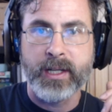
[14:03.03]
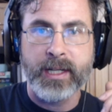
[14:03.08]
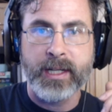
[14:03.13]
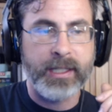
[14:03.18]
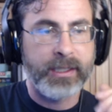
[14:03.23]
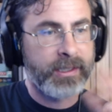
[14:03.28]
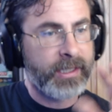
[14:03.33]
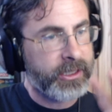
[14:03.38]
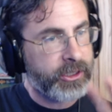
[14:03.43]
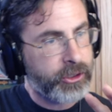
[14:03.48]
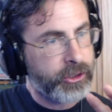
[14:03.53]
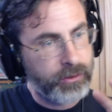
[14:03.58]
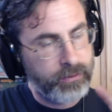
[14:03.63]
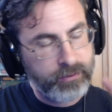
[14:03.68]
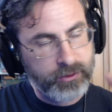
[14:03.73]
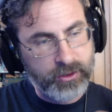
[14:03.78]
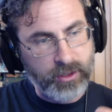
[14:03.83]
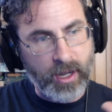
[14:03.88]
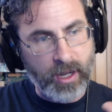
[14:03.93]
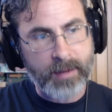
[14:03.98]
Unless
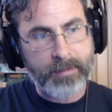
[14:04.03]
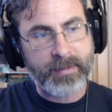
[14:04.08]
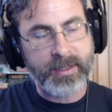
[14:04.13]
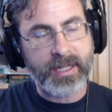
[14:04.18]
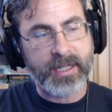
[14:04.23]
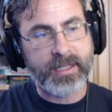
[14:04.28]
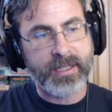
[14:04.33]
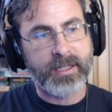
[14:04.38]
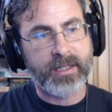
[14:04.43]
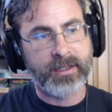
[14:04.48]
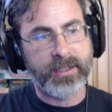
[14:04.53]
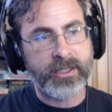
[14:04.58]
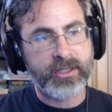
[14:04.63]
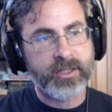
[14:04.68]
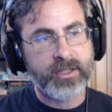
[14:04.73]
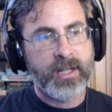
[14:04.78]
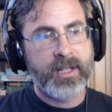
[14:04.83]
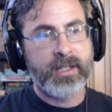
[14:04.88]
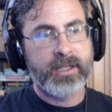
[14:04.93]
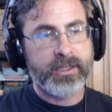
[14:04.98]
you've dominated, unless
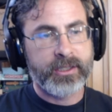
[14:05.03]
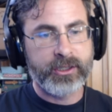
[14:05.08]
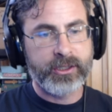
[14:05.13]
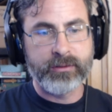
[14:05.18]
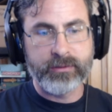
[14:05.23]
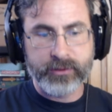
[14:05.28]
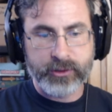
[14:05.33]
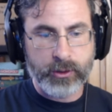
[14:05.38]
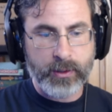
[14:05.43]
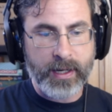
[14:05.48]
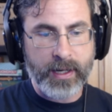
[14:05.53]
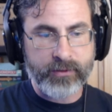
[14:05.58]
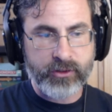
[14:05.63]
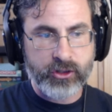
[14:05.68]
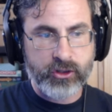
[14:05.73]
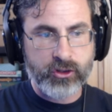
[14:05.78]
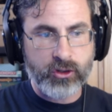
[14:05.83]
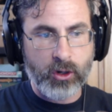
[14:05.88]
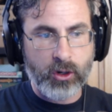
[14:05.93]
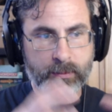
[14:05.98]
you have
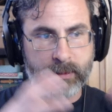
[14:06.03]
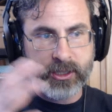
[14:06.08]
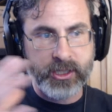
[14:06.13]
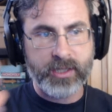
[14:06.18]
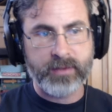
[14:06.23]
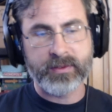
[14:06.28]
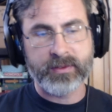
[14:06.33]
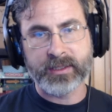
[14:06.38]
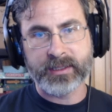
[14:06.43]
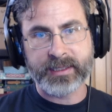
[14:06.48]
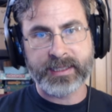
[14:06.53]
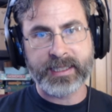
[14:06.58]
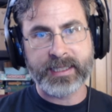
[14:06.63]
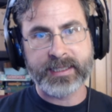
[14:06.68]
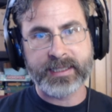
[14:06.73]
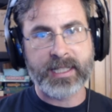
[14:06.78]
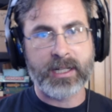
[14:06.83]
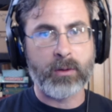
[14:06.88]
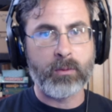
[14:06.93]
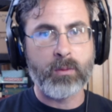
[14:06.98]
so much of a
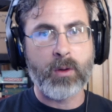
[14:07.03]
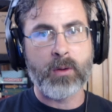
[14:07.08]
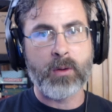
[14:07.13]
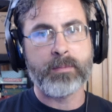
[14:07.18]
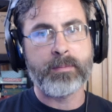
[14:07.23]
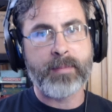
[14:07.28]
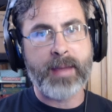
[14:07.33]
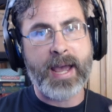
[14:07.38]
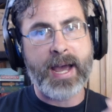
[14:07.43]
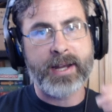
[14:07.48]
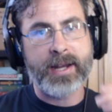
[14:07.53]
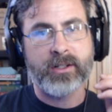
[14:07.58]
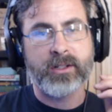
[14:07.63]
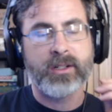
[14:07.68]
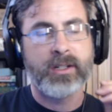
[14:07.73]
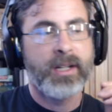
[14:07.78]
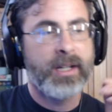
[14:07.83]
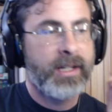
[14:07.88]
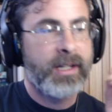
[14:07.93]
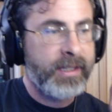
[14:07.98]
lead that it won't matter,